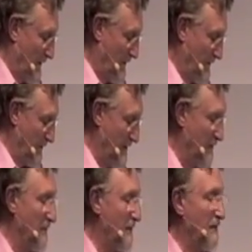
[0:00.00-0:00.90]
just a
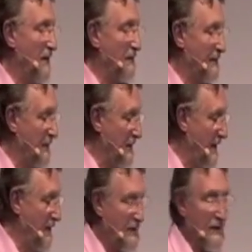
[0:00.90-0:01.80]
number of
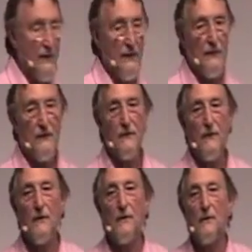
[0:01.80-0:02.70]
observations to
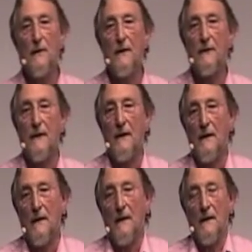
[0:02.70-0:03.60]
do with
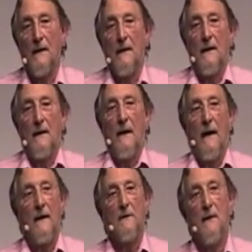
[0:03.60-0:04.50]

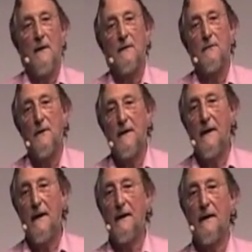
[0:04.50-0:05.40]
how might we